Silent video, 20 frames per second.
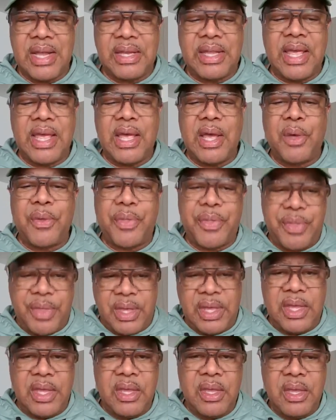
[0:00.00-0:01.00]
healthy
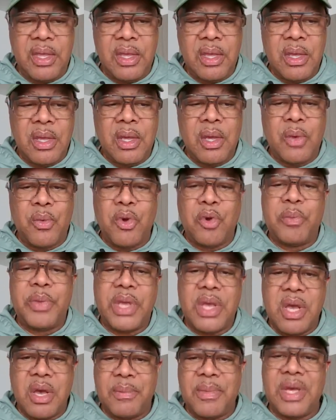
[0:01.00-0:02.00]
will
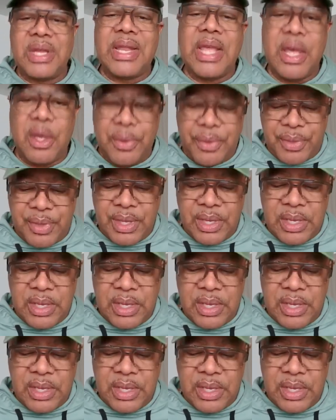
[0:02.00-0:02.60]
become unhealthy.